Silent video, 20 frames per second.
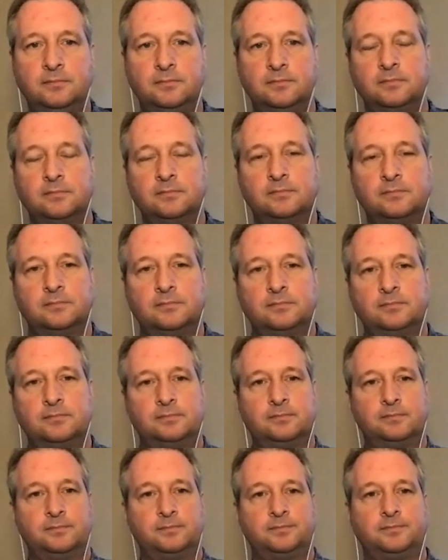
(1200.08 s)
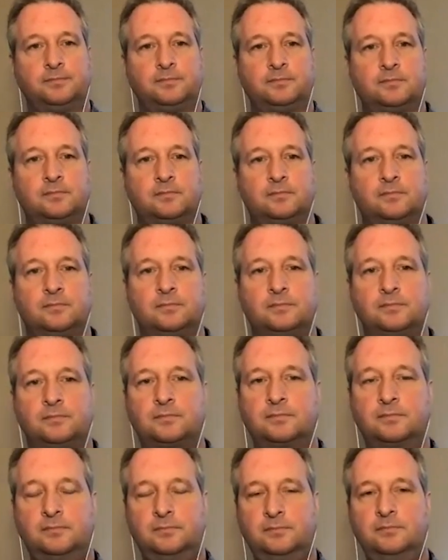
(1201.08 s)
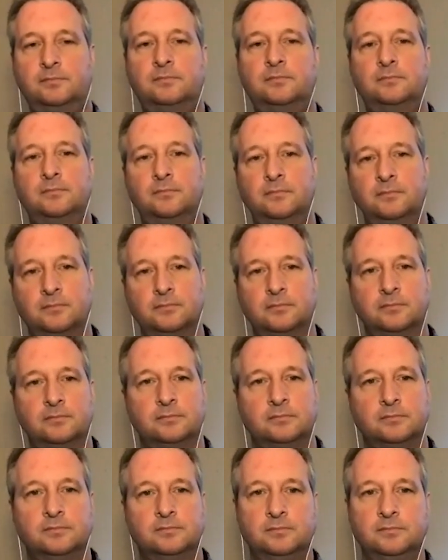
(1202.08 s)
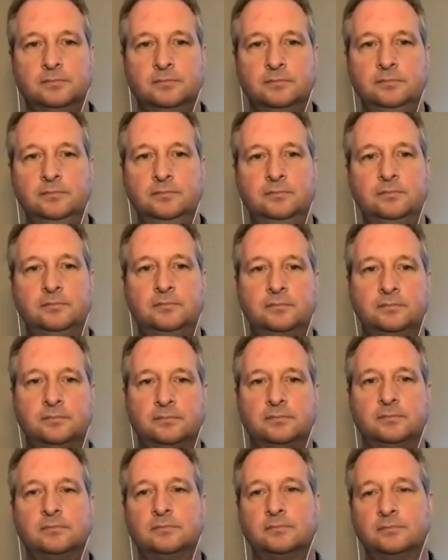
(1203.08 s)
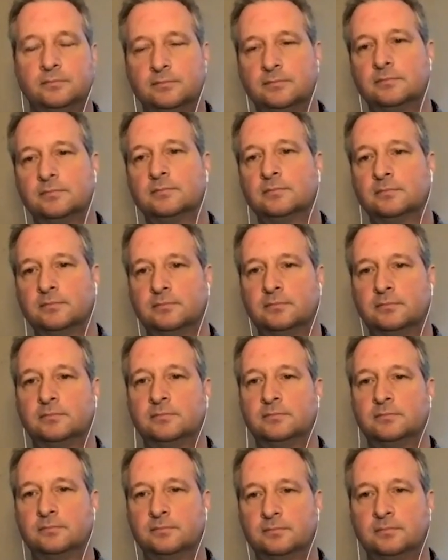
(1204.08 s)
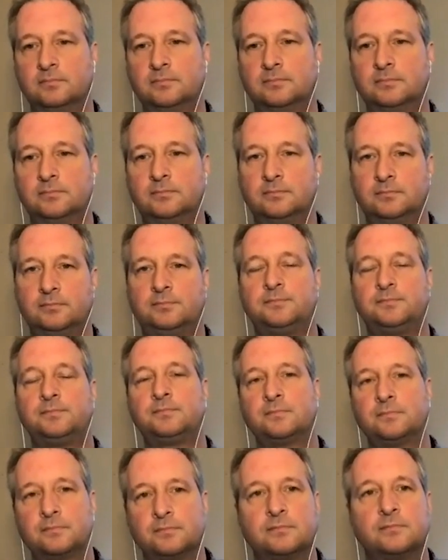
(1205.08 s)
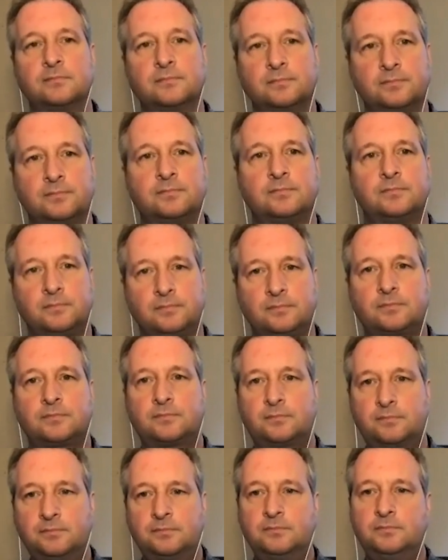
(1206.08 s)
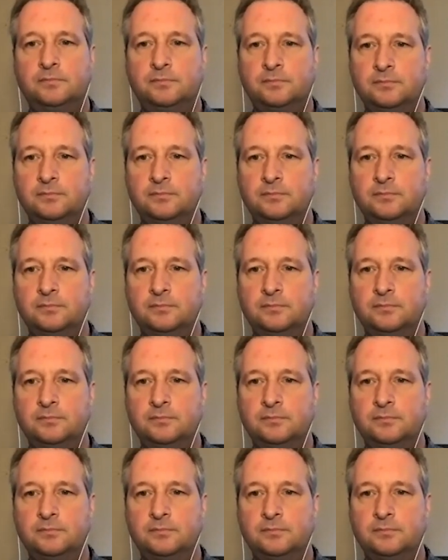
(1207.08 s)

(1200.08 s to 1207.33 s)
(silent)